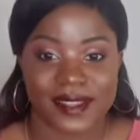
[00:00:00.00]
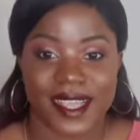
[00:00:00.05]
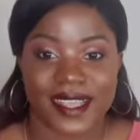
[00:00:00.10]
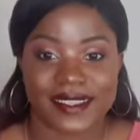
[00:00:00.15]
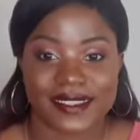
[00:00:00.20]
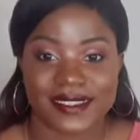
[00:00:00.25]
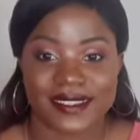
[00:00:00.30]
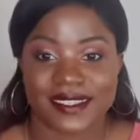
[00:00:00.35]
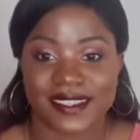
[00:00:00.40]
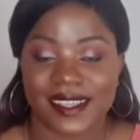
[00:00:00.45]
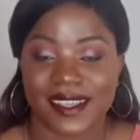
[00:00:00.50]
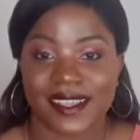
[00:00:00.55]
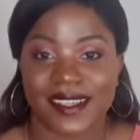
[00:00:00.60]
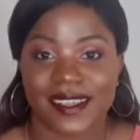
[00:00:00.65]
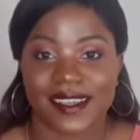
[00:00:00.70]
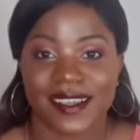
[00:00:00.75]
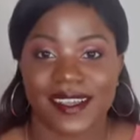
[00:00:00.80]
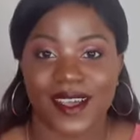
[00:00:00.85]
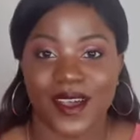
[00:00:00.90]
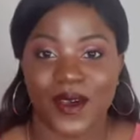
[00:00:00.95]

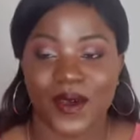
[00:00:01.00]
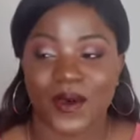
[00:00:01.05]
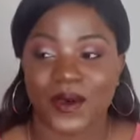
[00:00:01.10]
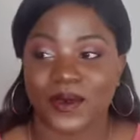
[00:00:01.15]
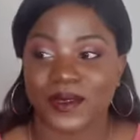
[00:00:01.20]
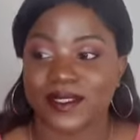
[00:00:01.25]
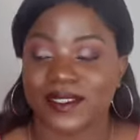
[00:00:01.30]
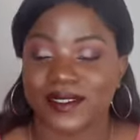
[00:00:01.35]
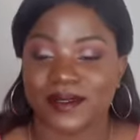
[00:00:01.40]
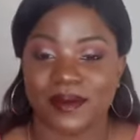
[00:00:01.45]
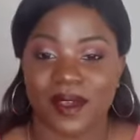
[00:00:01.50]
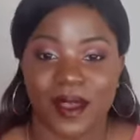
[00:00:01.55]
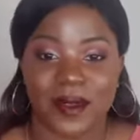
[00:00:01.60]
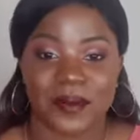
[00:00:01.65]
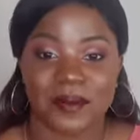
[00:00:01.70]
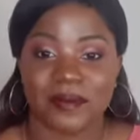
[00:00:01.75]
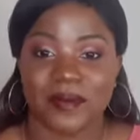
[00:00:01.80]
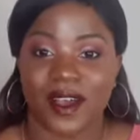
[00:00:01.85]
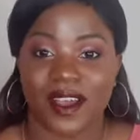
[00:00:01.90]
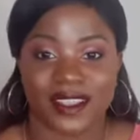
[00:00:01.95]
testing out
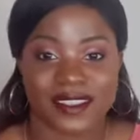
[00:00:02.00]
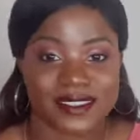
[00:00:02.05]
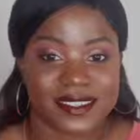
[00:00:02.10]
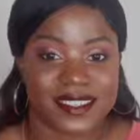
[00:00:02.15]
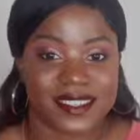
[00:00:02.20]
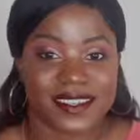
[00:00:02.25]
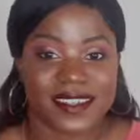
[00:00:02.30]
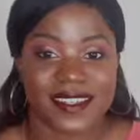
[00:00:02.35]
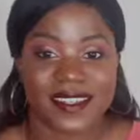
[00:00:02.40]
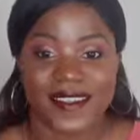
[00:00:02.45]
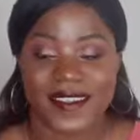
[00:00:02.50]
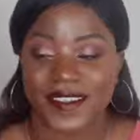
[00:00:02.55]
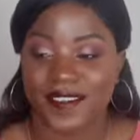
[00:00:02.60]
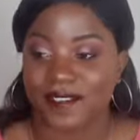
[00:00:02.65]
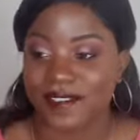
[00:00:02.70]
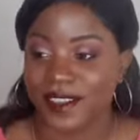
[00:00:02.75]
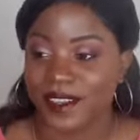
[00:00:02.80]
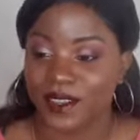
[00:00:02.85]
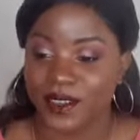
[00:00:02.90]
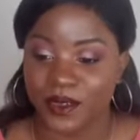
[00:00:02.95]
unboxing
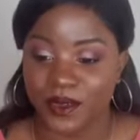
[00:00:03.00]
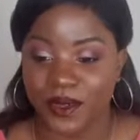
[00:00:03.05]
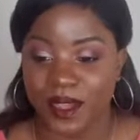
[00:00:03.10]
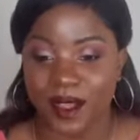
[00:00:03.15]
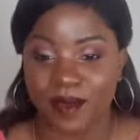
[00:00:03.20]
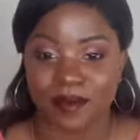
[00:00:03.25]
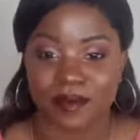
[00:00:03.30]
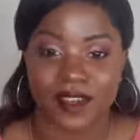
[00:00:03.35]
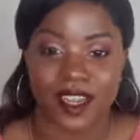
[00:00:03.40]
video.